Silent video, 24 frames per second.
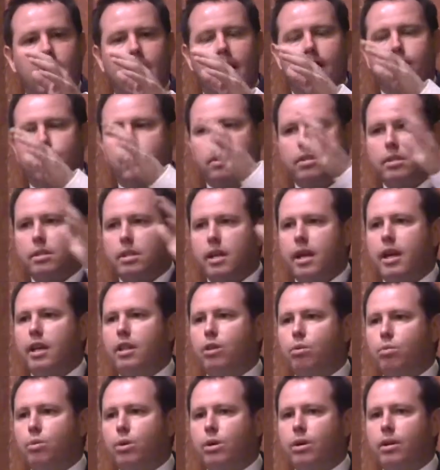after
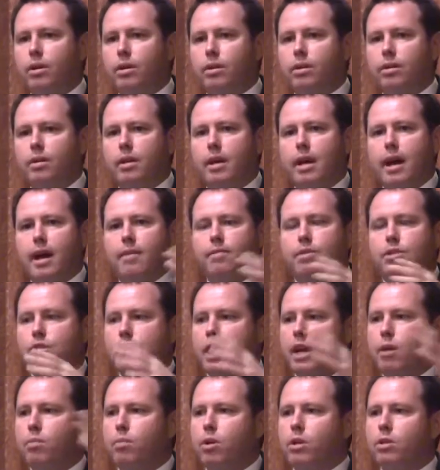seeing the world, after
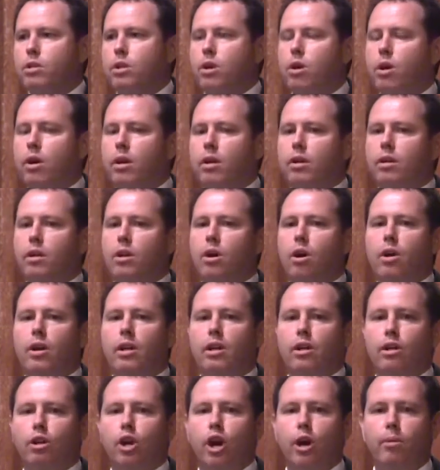seeing what's going
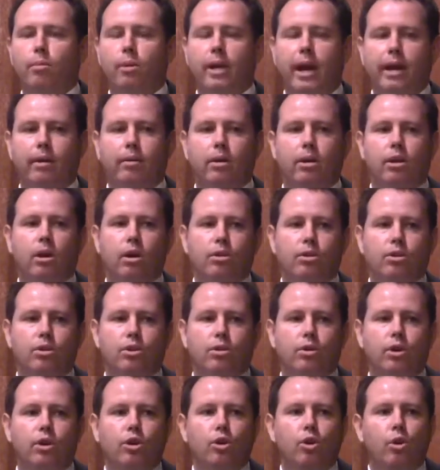on in global
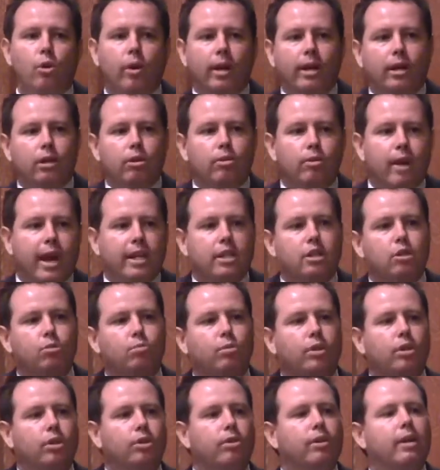agriculture, and your
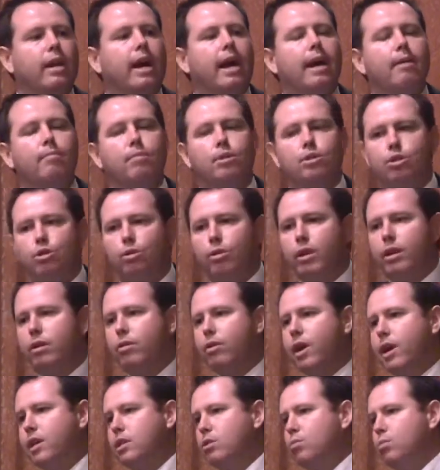interaction with your neighbours, your
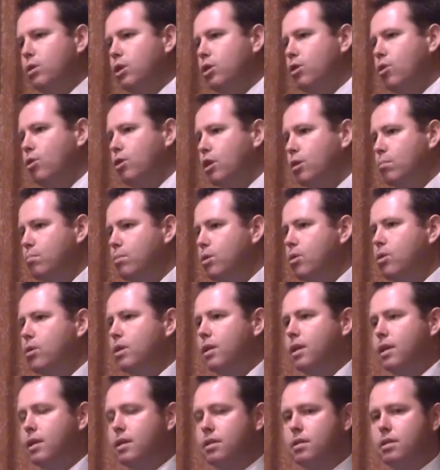interaction with your
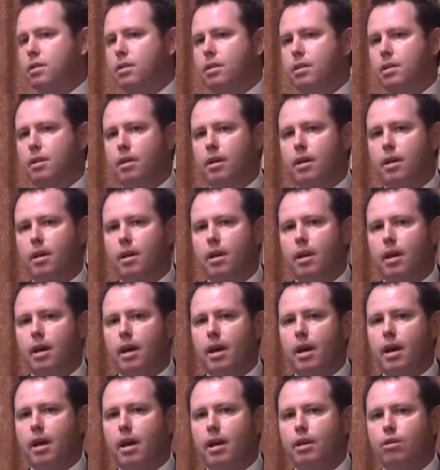communities
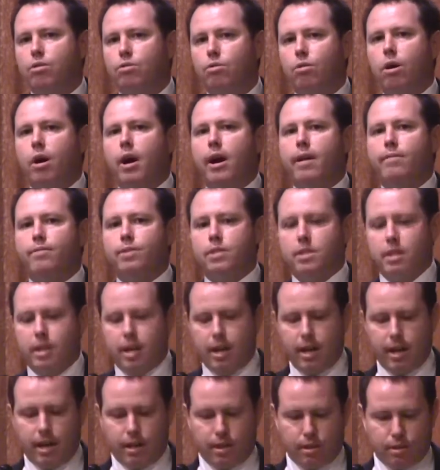drives
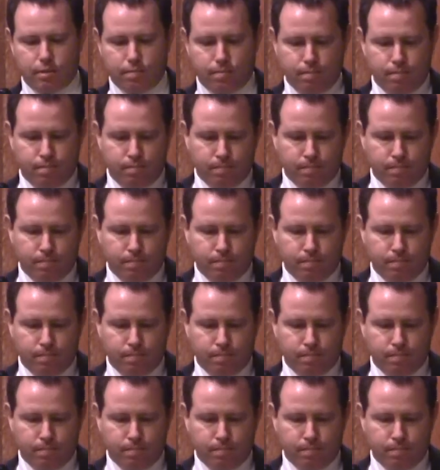change.